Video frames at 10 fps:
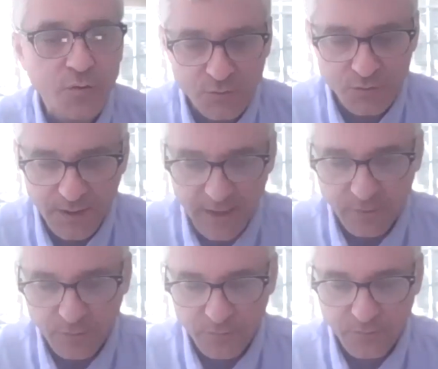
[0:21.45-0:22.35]
is the
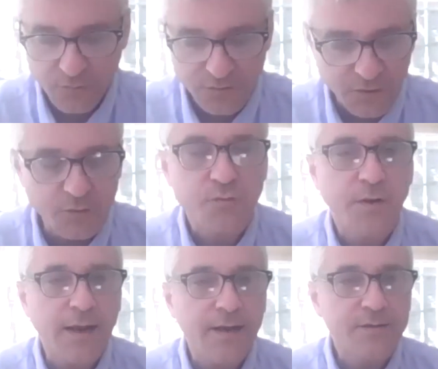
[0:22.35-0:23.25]
path to follow,
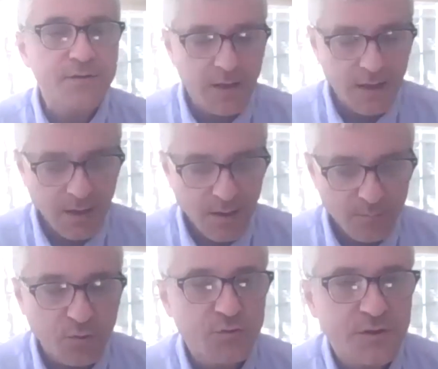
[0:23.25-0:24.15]
this forum
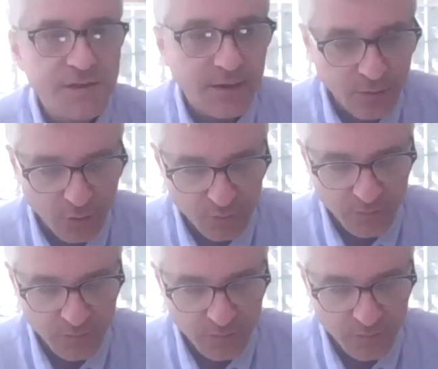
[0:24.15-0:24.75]
has been